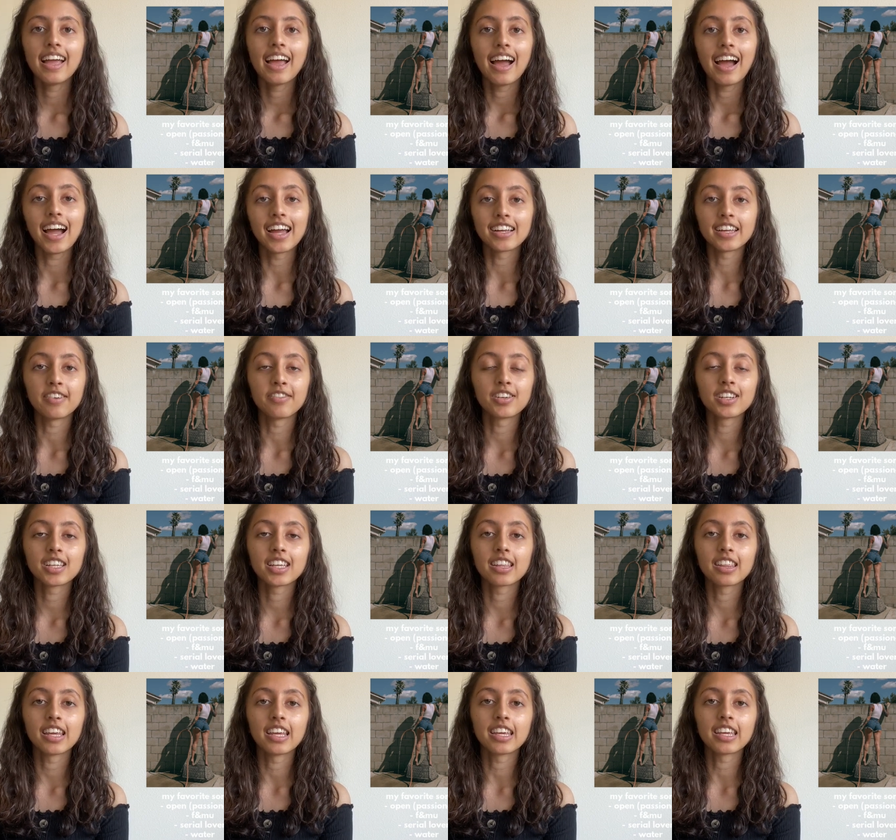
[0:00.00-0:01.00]
I definitely
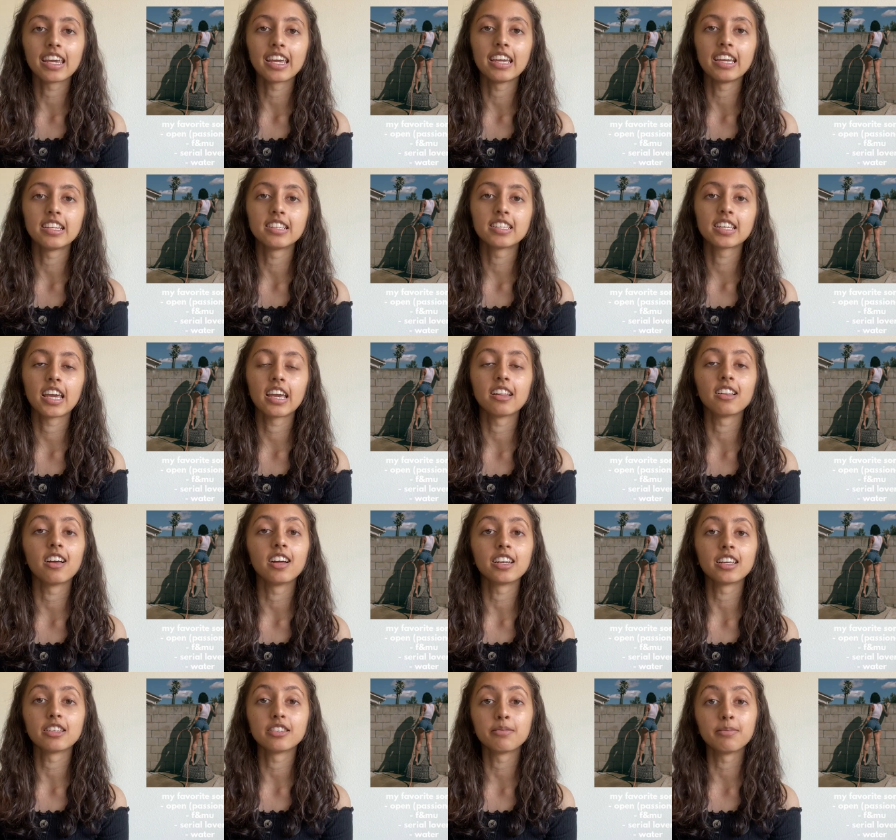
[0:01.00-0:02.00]
think it's
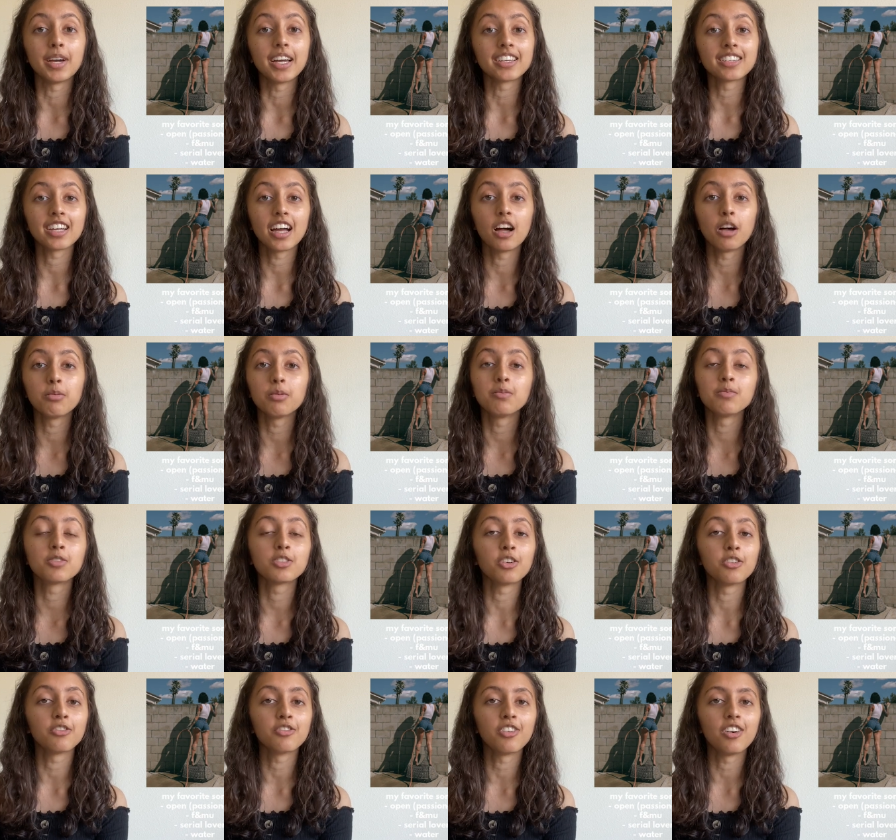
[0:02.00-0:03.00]
Kehlani's best album
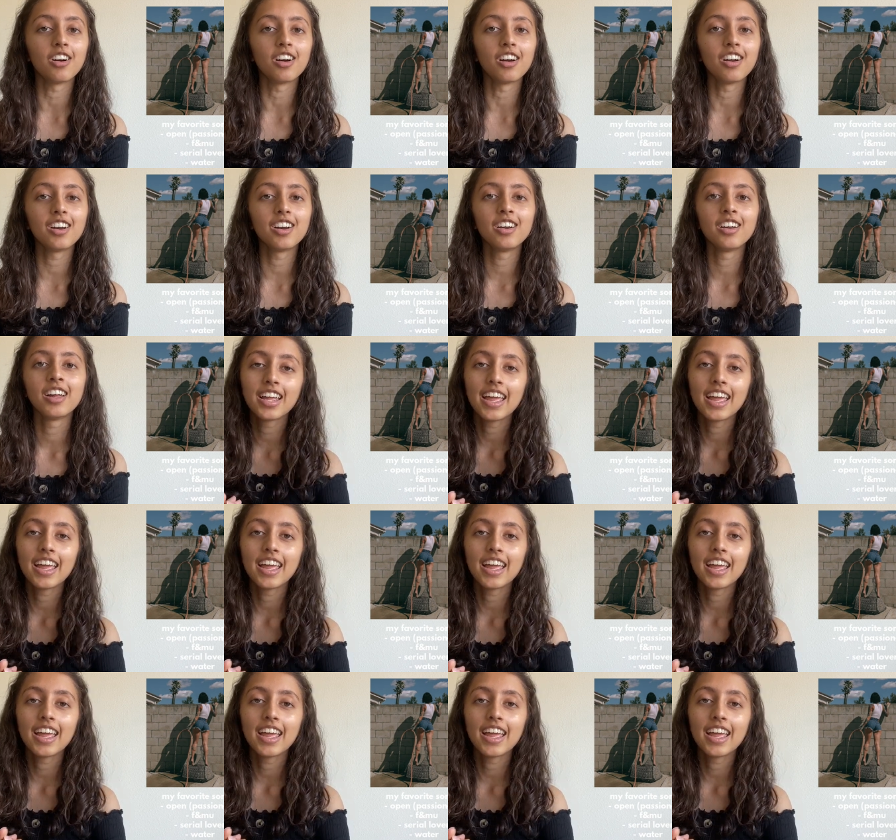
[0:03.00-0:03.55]
so far.